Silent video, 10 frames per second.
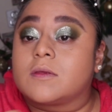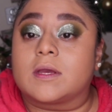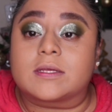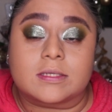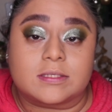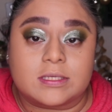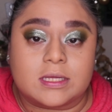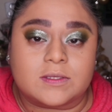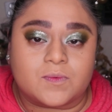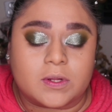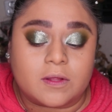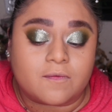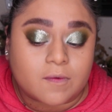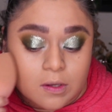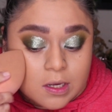You guys can see it's really
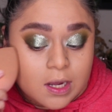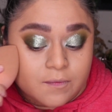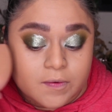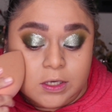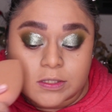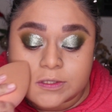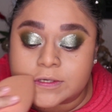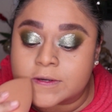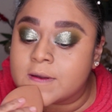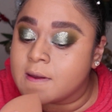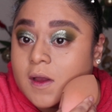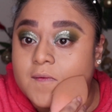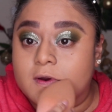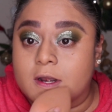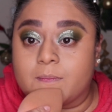full coverage,
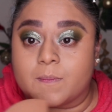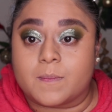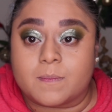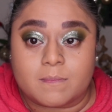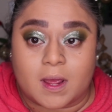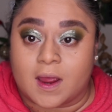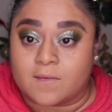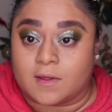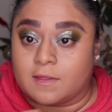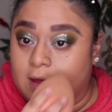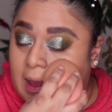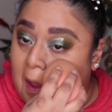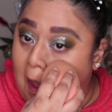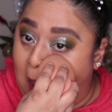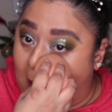covered
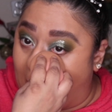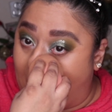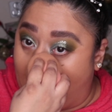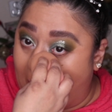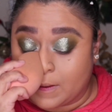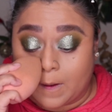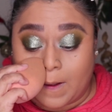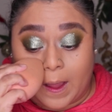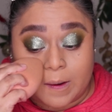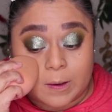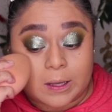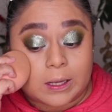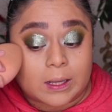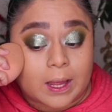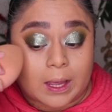everything. So I really
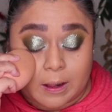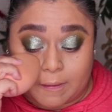like